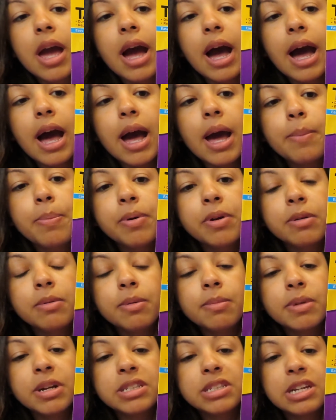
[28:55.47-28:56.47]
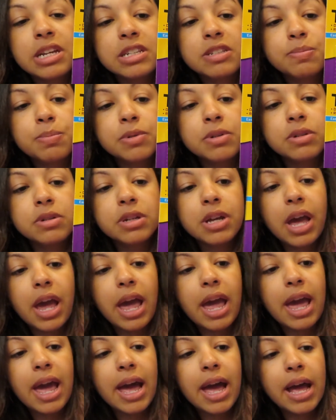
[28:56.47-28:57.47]
I put them in my textbook,
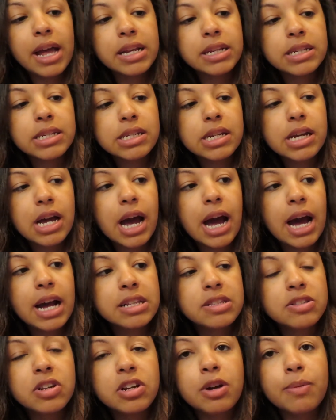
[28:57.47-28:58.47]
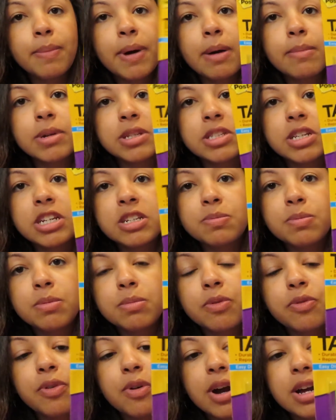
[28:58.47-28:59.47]
and I took them out my textbook
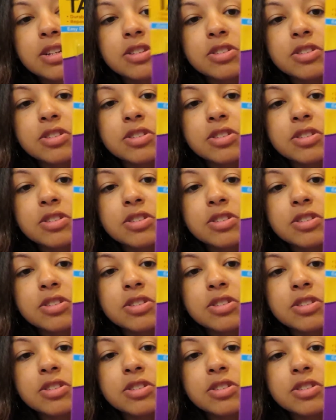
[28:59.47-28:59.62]
before I